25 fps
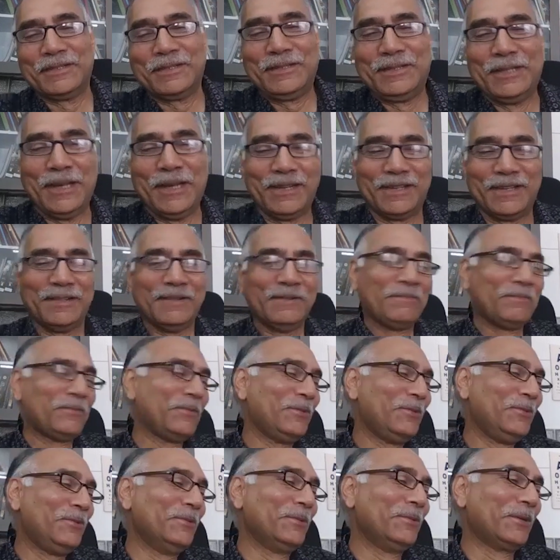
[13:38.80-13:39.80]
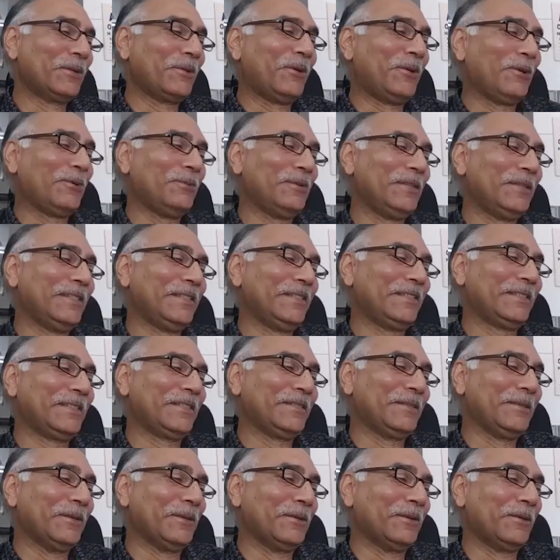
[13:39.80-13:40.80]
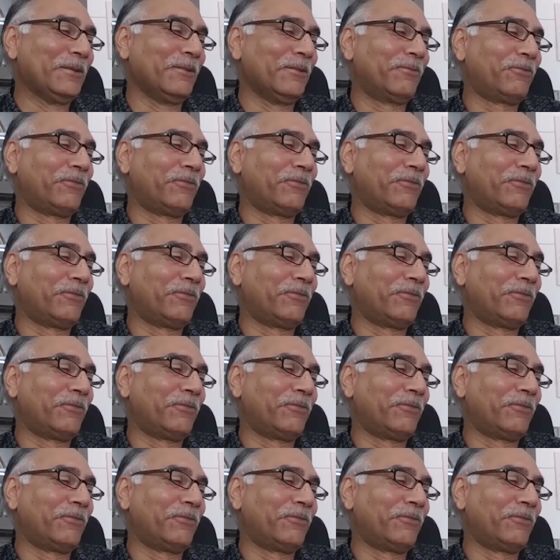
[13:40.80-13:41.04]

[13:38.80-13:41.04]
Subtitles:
yeah, you can always, you know,